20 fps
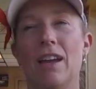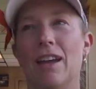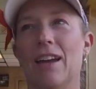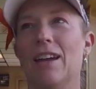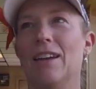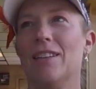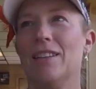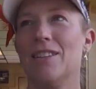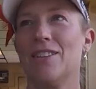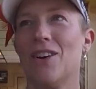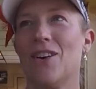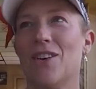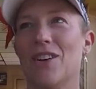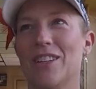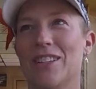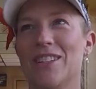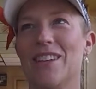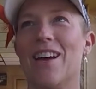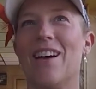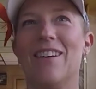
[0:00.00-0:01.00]
And so
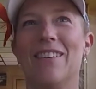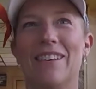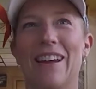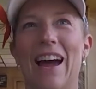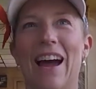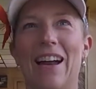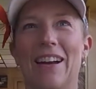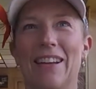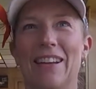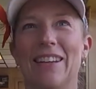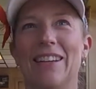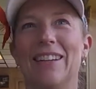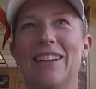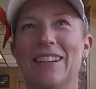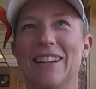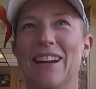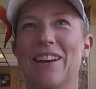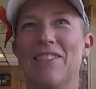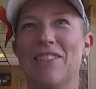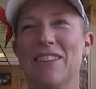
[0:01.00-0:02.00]
it's all knotted
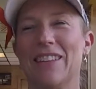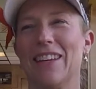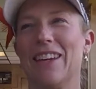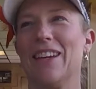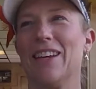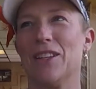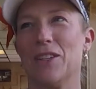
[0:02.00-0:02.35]
and everything.